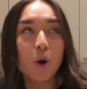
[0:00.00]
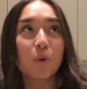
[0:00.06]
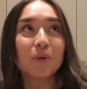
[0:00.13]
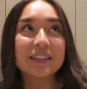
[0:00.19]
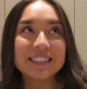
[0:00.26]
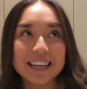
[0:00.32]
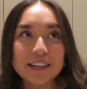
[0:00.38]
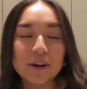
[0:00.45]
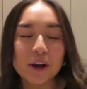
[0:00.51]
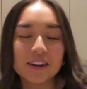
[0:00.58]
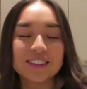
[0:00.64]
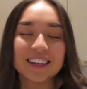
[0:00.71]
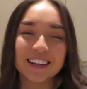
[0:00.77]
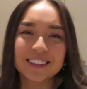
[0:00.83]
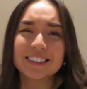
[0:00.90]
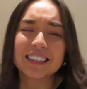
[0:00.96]
we did go
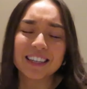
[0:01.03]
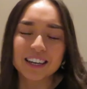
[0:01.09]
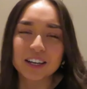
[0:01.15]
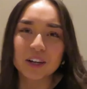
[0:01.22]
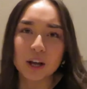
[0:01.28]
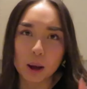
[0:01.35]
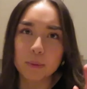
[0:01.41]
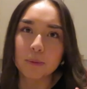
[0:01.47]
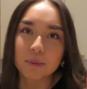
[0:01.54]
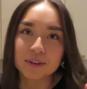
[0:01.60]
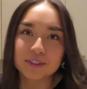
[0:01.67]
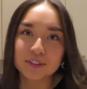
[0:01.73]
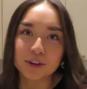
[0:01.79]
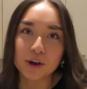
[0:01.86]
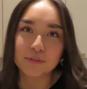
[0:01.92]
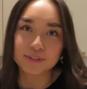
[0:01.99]
to London a couple
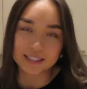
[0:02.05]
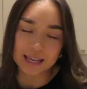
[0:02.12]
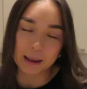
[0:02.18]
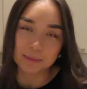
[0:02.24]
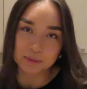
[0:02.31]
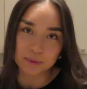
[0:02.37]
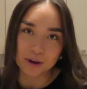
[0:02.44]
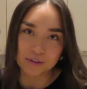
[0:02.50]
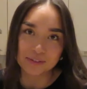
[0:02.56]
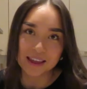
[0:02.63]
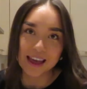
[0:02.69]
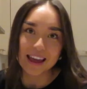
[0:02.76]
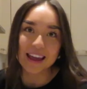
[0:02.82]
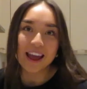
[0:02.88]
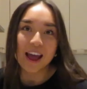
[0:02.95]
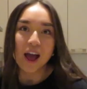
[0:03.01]
months ago for Sam's
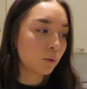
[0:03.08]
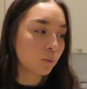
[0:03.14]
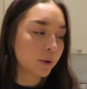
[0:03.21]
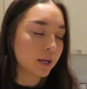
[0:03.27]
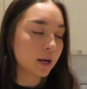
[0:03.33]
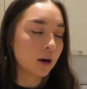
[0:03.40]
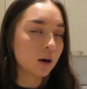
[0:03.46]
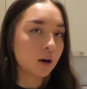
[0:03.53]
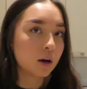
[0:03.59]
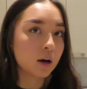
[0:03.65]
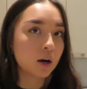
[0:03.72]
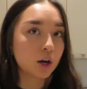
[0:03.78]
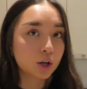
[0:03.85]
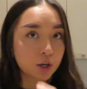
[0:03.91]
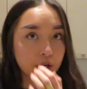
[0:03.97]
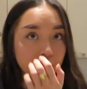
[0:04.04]
birthday. We
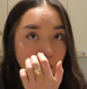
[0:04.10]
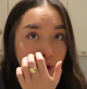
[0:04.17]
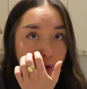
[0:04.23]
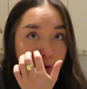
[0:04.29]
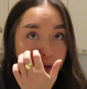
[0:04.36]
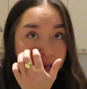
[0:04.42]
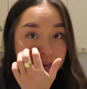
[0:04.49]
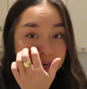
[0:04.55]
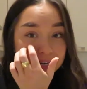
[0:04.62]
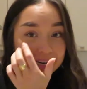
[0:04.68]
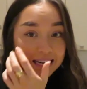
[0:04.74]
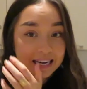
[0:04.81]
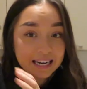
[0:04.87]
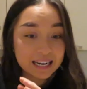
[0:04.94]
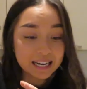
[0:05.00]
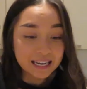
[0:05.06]
are gonna go
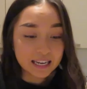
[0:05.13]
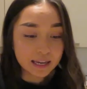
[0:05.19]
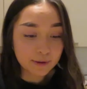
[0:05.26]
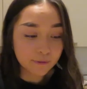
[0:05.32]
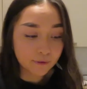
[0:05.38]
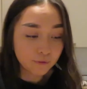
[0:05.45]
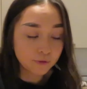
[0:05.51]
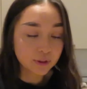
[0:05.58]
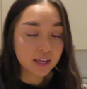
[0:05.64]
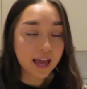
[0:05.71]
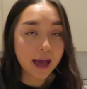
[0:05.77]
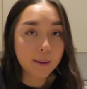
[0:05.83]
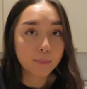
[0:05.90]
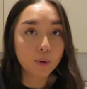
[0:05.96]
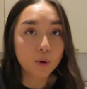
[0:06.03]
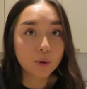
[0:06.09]
and leave for the
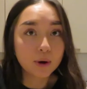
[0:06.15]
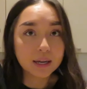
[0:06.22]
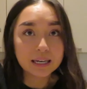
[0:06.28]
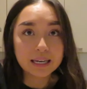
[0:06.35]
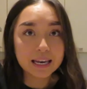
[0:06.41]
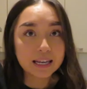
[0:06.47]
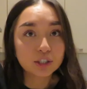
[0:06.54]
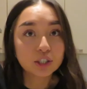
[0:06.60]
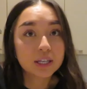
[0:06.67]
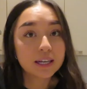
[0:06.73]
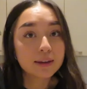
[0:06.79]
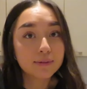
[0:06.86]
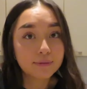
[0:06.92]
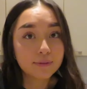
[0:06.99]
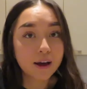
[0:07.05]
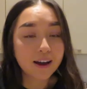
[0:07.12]
airport in
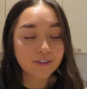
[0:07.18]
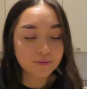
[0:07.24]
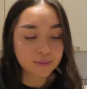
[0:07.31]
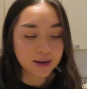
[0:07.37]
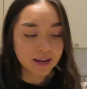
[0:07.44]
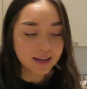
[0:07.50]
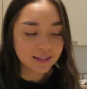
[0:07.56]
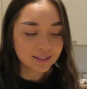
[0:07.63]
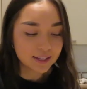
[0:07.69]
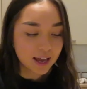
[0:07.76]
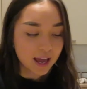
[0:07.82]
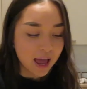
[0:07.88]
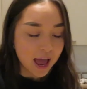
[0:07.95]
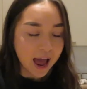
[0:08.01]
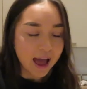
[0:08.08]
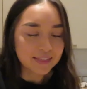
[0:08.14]
literally 5 minutes.
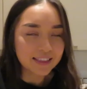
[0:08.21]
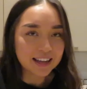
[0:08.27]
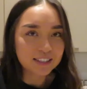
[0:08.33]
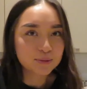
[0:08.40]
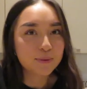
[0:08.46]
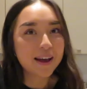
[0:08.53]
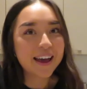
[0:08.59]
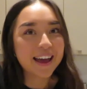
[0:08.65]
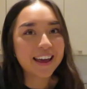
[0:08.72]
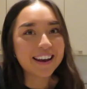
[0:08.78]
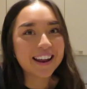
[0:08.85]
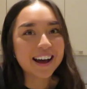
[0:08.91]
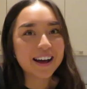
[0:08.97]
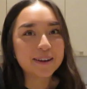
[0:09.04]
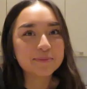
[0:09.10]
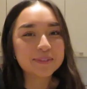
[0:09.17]
And that's when
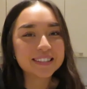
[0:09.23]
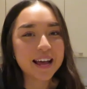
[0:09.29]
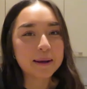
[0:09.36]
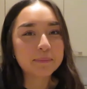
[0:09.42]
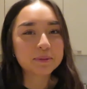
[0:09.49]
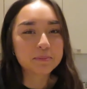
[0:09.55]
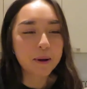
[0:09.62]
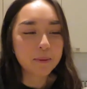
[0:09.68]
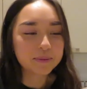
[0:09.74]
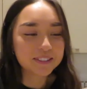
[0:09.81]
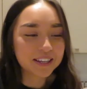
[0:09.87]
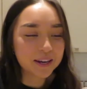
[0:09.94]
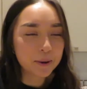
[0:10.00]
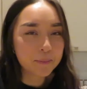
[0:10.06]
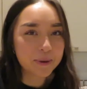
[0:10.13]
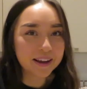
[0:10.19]
Sam's mum is
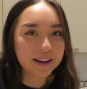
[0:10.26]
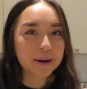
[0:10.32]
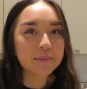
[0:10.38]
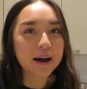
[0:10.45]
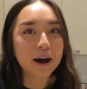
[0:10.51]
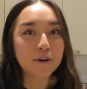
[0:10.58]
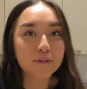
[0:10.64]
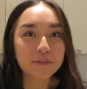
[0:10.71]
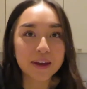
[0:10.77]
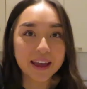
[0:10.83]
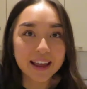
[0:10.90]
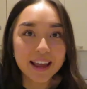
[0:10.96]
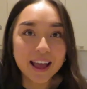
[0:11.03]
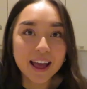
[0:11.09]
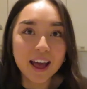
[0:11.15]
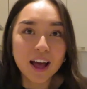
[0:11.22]
gonna pick up
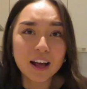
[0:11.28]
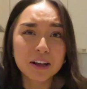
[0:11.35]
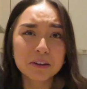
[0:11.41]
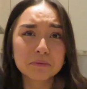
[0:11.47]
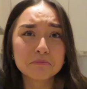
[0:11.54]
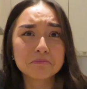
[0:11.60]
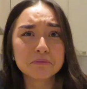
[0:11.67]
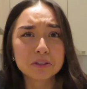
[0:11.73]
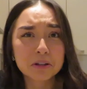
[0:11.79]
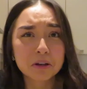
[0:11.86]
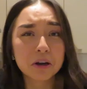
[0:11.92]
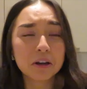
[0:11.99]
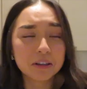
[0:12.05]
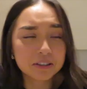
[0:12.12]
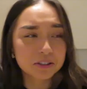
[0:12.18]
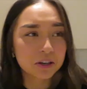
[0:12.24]
Alfie.
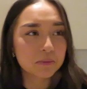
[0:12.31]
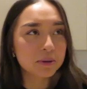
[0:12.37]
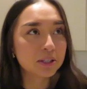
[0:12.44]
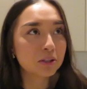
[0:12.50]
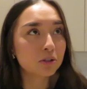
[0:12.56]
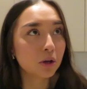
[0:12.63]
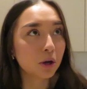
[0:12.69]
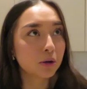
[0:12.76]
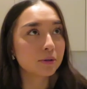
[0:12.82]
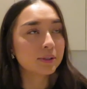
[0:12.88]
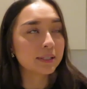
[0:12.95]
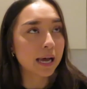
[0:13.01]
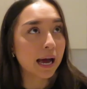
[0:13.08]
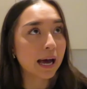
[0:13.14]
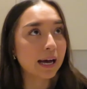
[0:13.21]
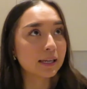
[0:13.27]
It's gonna be so
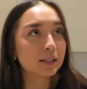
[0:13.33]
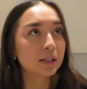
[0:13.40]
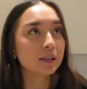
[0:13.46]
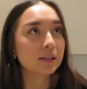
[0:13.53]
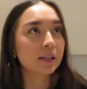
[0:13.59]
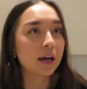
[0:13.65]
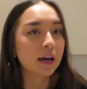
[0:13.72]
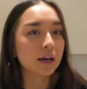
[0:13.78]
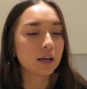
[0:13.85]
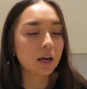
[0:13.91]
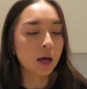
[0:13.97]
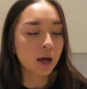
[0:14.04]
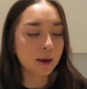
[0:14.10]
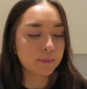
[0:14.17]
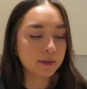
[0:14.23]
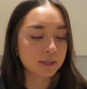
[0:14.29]
sad
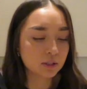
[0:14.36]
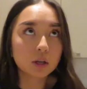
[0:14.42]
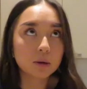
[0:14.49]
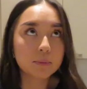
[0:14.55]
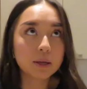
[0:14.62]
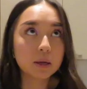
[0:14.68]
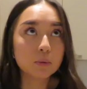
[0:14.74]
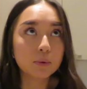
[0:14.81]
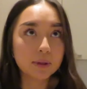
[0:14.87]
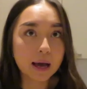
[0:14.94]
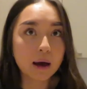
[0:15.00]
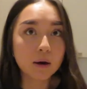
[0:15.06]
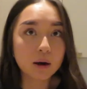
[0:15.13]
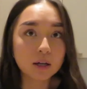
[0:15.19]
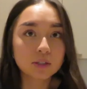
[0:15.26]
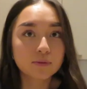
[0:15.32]
that he's gonna be
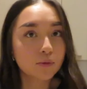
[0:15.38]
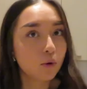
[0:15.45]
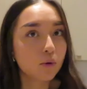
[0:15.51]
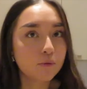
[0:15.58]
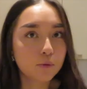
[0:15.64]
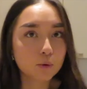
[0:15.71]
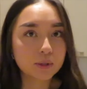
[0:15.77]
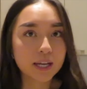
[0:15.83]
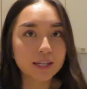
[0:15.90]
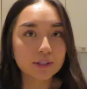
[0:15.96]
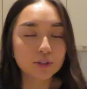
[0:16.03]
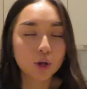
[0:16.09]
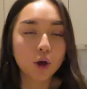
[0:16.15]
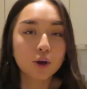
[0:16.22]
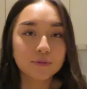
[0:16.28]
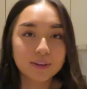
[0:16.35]
without us for 4 days,
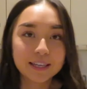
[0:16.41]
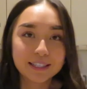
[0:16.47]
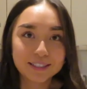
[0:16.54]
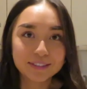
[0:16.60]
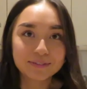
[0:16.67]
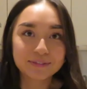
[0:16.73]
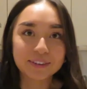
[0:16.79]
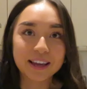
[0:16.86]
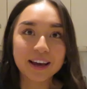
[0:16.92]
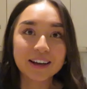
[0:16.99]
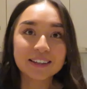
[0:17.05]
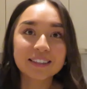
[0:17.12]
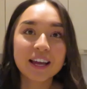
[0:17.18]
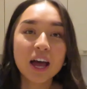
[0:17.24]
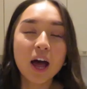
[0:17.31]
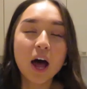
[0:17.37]
so hopefully he doesn't forget us.